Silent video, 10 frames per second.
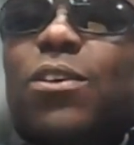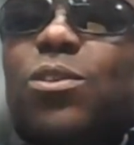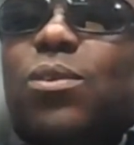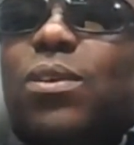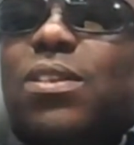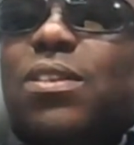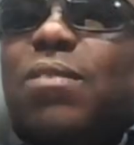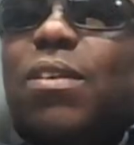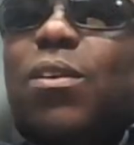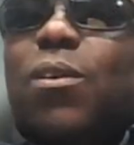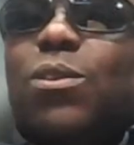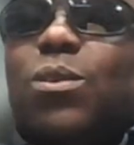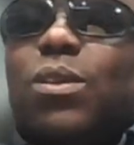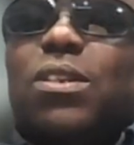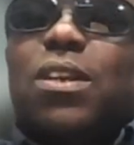So it's even also
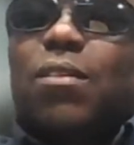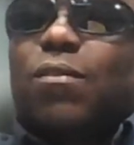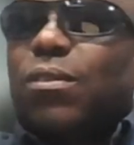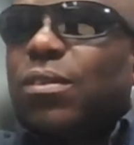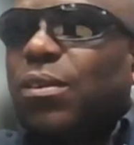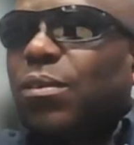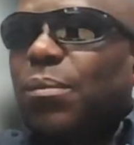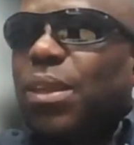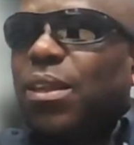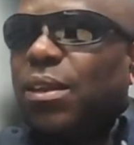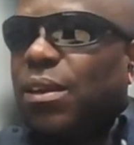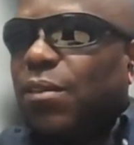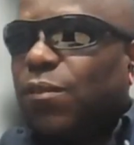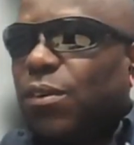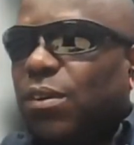the telephone, making a
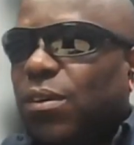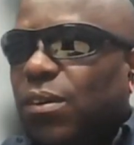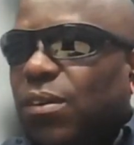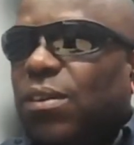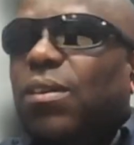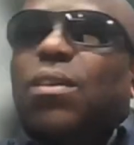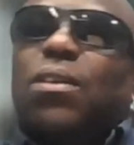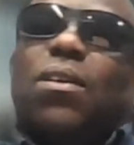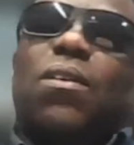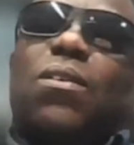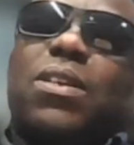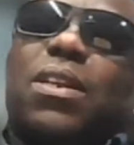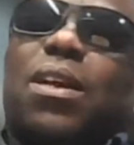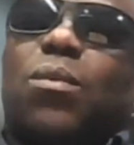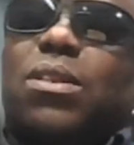phone call or
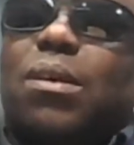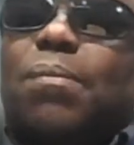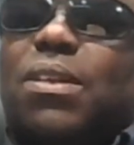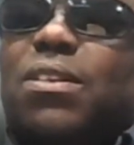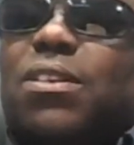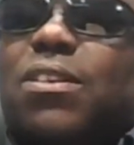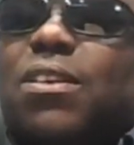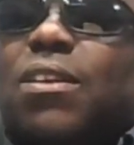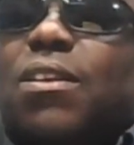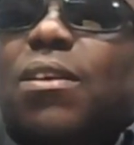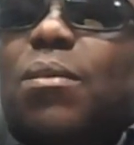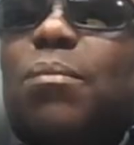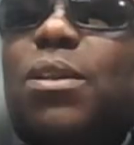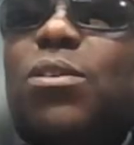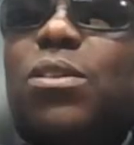sending a WhatsApp message.
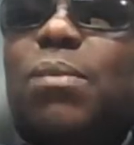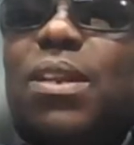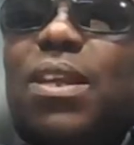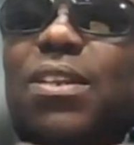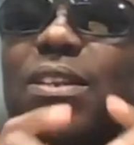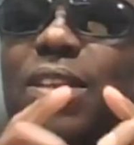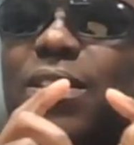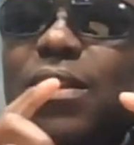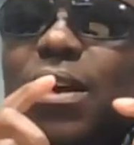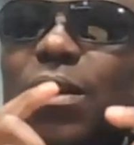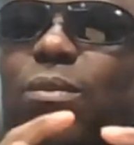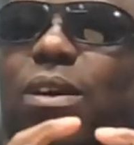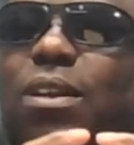But ultimately, it's that work, and